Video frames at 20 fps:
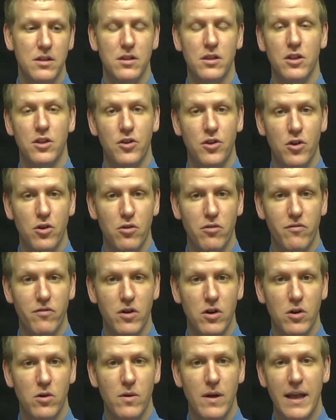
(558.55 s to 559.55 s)

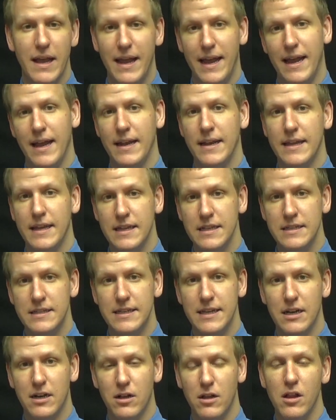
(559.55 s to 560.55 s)
Lenovo, and
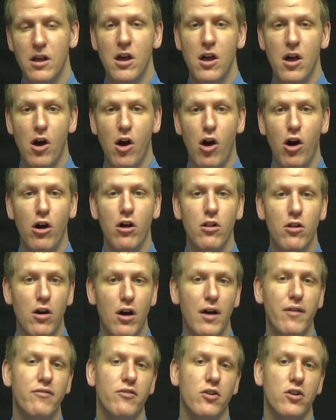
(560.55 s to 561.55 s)
Intel all
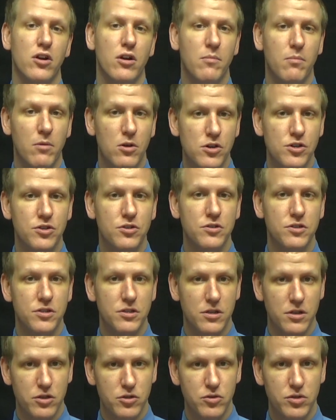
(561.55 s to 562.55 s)
offer commercial
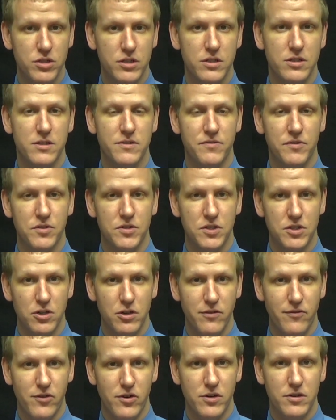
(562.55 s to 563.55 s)
solutions for
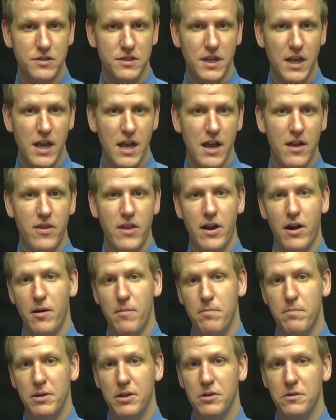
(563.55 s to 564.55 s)
servers that are
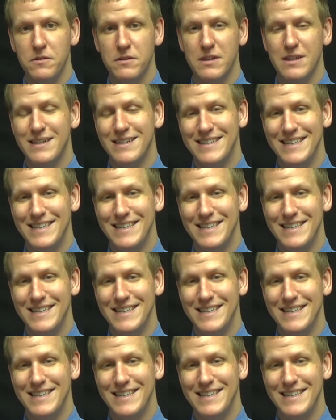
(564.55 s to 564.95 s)
built,